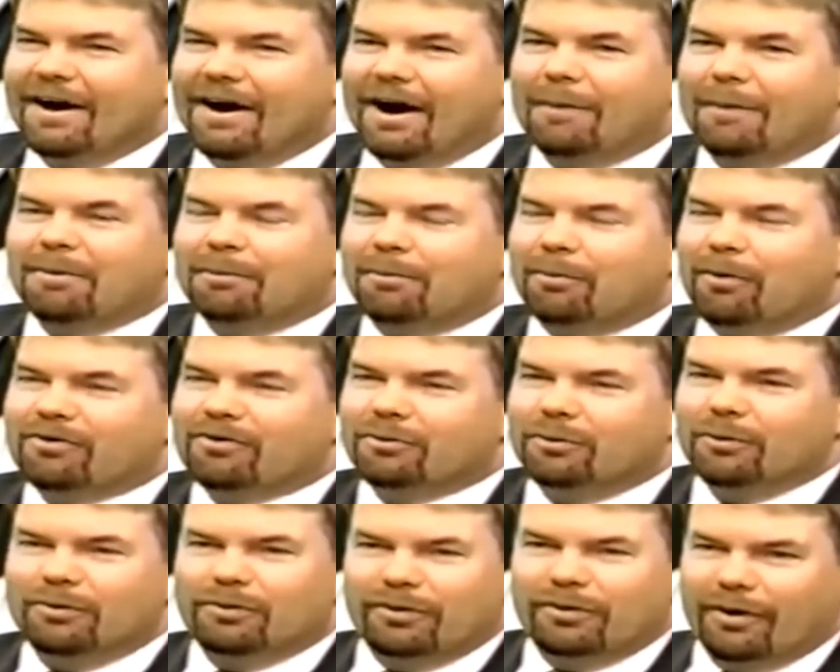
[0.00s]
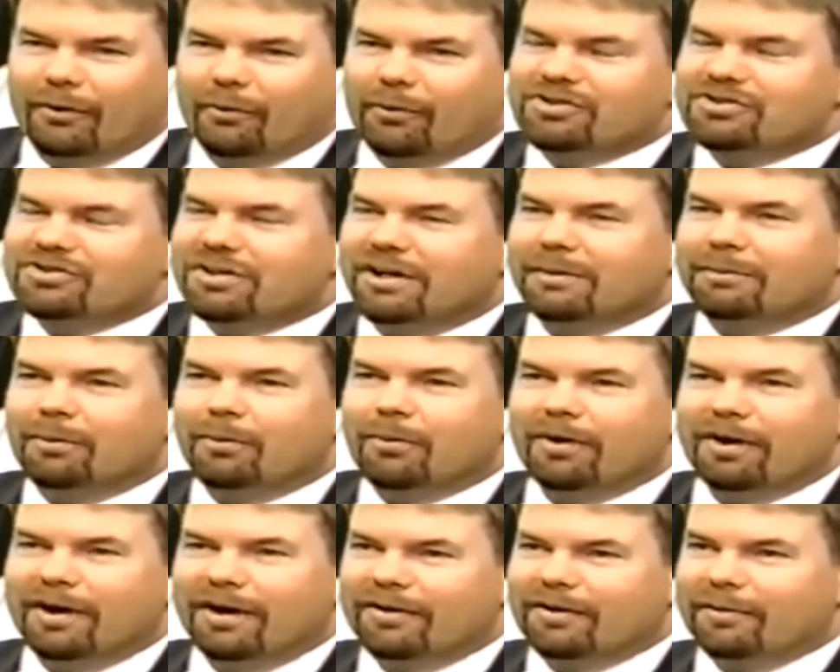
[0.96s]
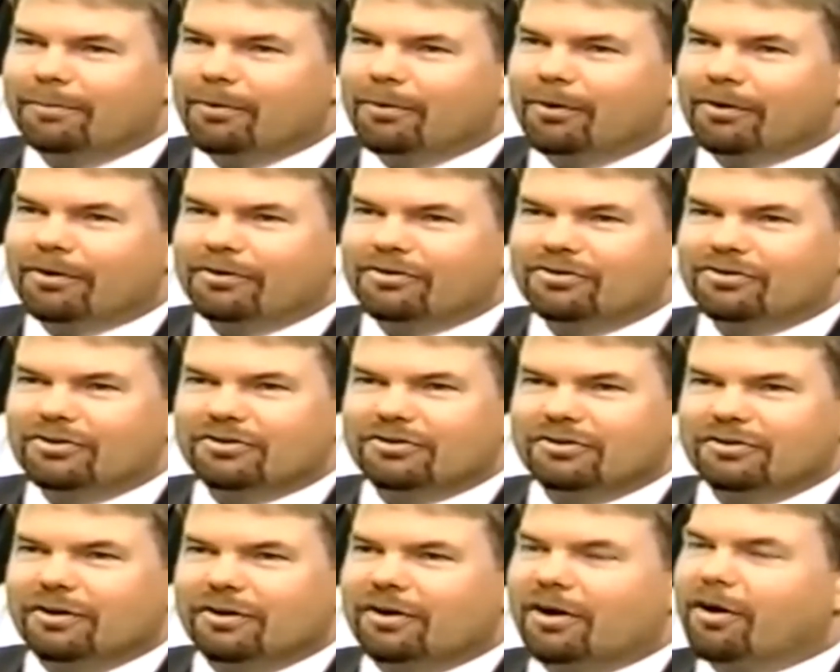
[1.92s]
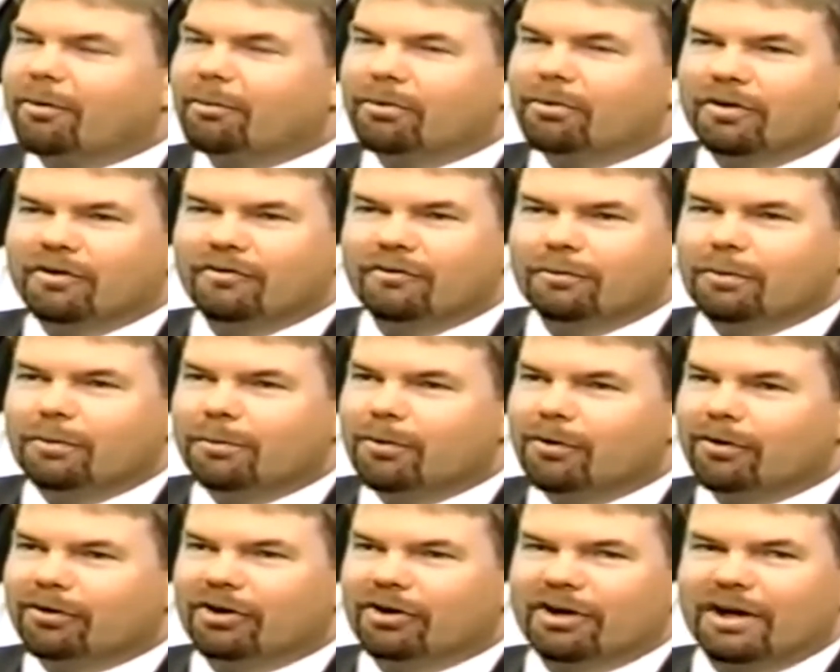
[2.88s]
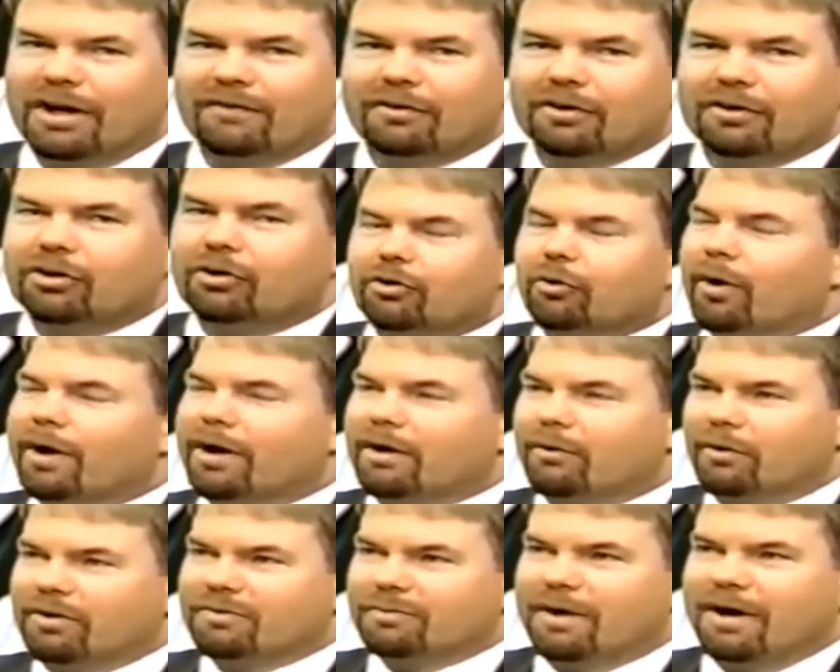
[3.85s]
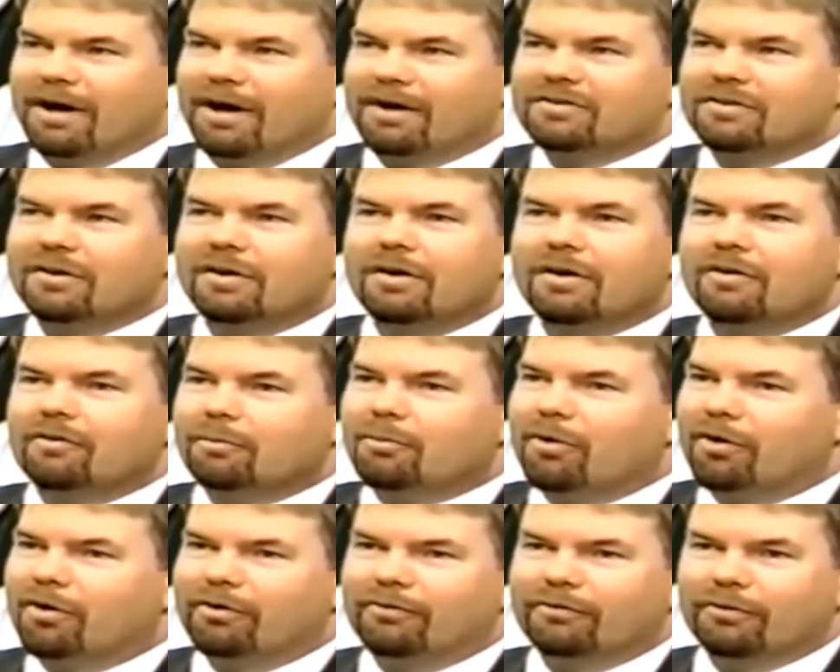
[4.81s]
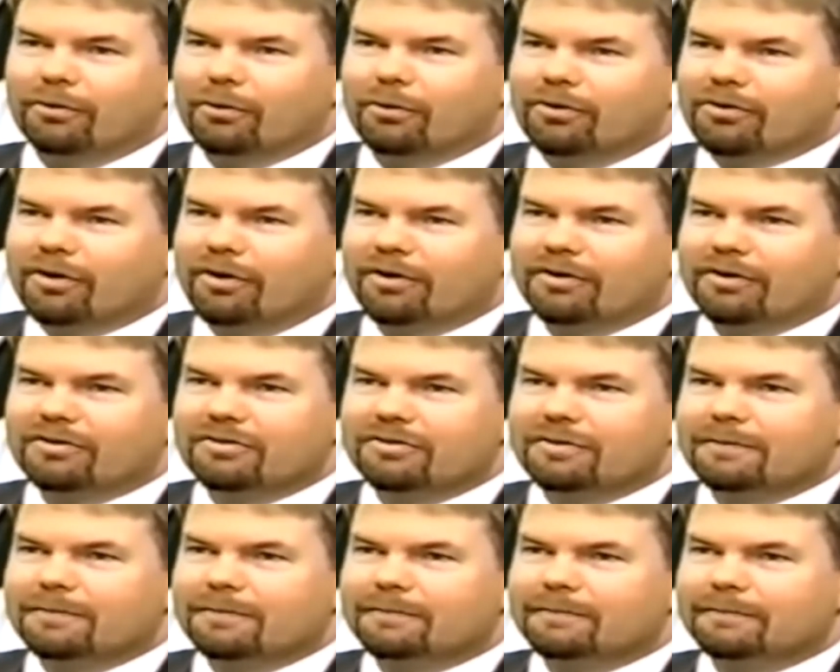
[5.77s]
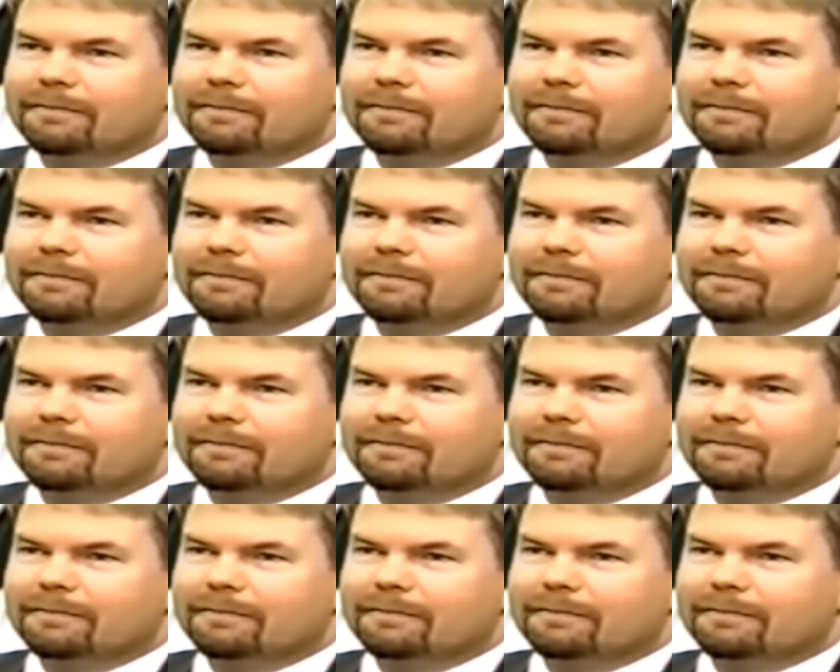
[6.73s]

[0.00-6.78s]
I'm impressed with Rich Dad, Poor Dad in the book. It's just an unbelievable book. You're going a great response from all your viewers on this.